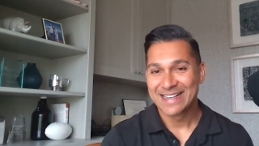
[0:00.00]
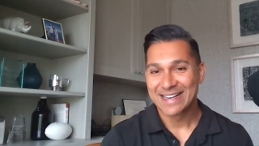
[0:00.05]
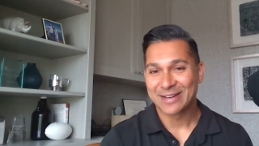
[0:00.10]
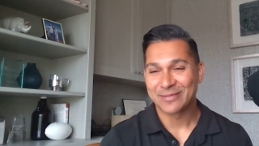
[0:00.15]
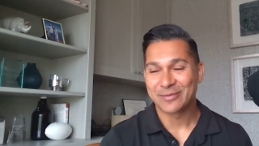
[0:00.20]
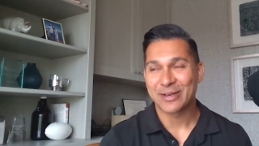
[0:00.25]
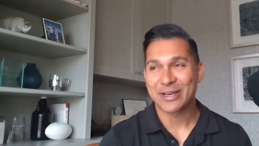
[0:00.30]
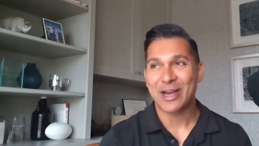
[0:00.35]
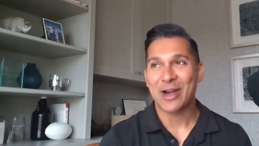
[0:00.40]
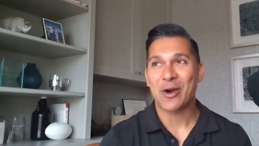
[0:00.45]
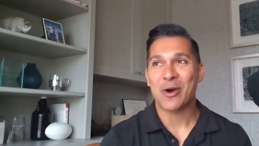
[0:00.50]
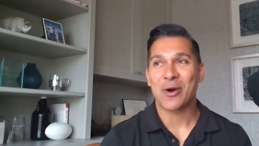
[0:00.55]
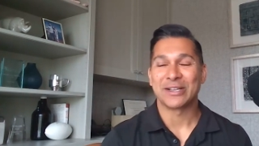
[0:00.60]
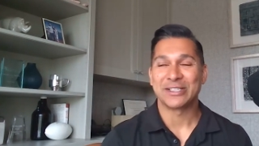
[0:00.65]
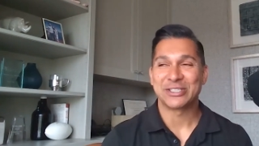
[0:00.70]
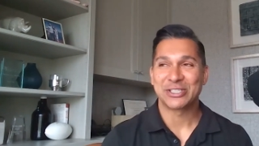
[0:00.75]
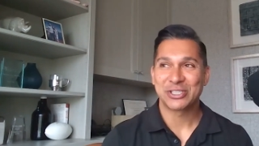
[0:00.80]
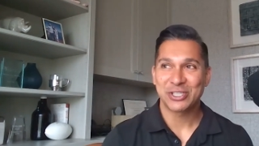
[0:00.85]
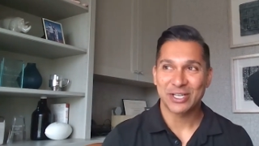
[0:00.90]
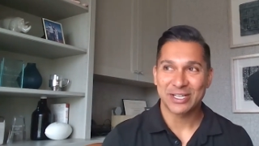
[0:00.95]
I'm like, oh, I
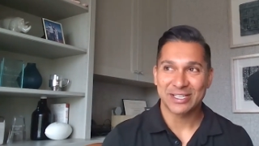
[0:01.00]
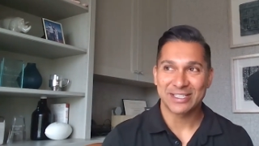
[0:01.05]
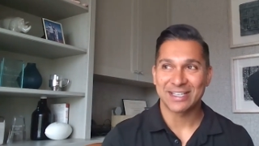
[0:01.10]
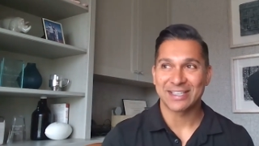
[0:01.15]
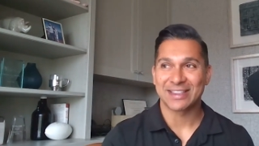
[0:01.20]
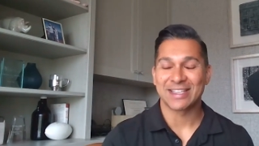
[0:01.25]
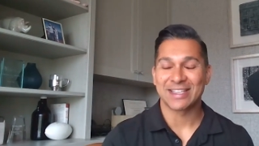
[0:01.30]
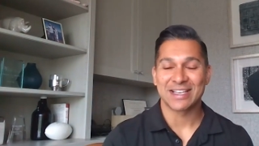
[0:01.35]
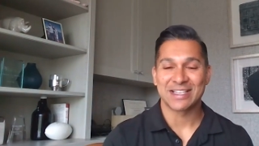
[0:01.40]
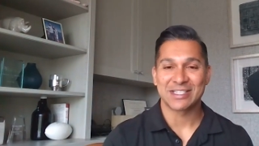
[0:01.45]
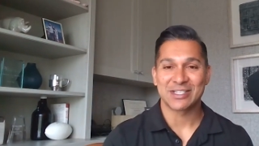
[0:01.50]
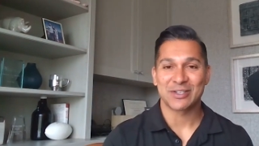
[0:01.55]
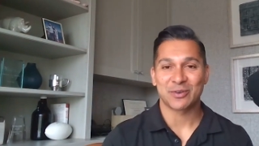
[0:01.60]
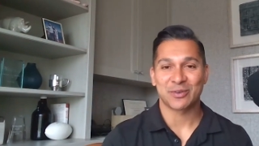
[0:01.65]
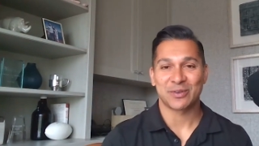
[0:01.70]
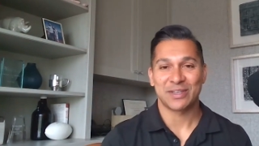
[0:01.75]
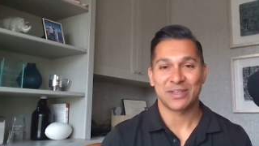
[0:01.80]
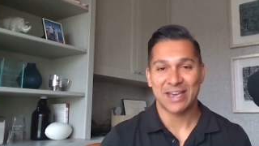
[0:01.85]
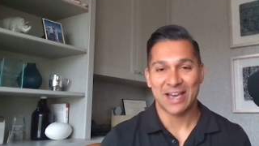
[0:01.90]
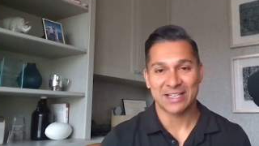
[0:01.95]
should have done this. Or
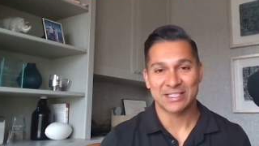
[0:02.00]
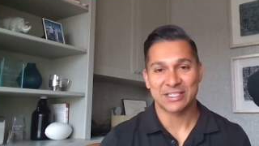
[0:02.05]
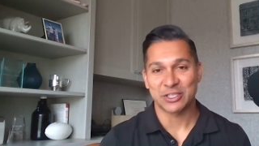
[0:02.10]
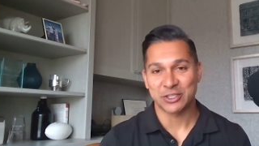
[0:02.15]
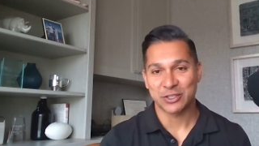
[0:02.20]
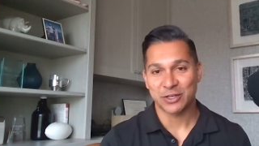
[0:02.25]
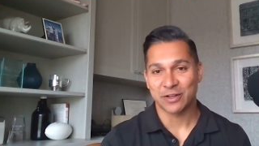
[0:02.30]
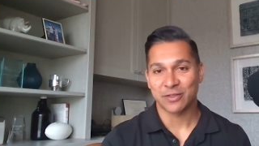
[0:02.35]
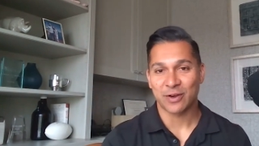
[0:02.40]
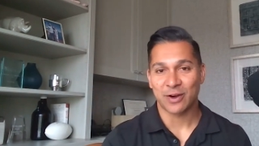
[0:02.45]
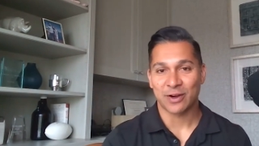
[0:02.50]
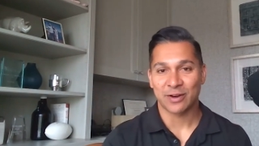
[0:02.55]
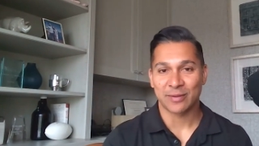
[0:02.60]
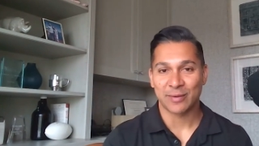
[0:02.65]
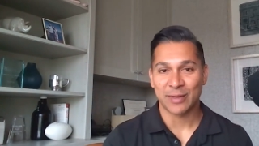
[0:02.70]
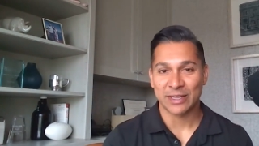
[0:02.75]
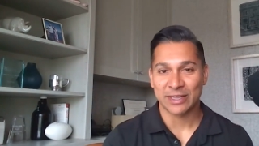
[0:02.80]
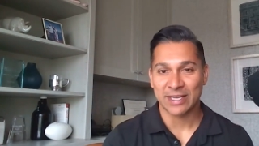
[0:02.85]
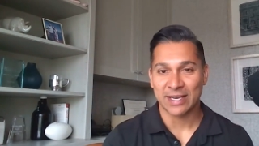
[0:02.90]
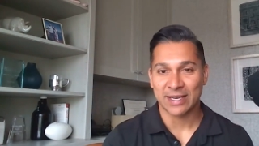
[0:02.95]
yes, I should have thought
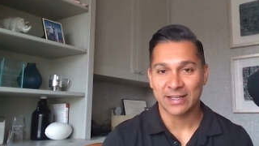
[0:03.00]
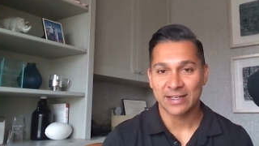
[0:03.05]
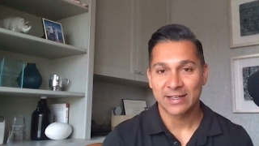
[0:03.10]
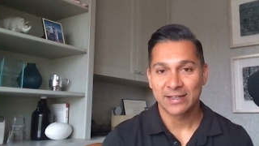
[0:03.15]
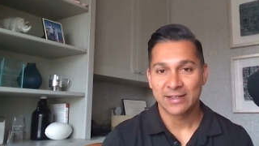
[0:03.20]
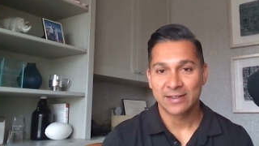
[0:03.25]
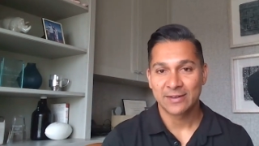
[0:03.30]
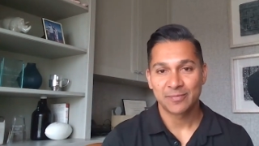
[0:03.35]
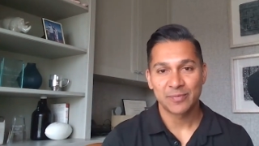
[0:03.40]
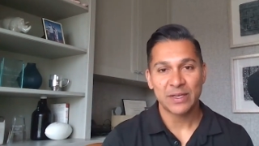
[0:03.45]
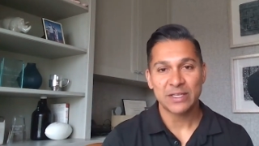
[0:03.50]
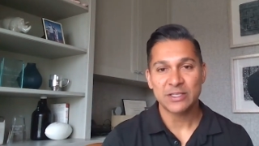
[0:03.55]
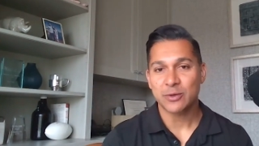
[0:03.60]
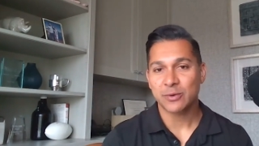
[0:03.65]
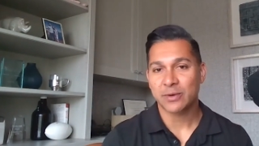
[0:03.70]
about that. That's